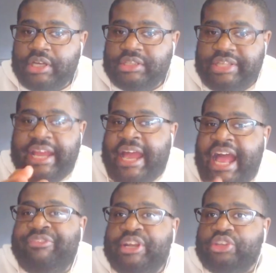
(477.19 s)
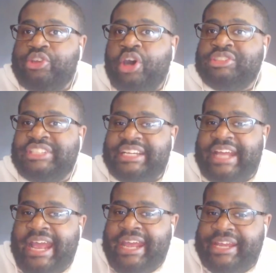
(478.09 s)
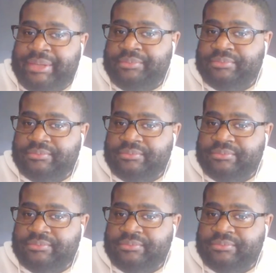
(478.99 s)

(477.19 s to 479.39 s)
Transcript: They haven't lost a game.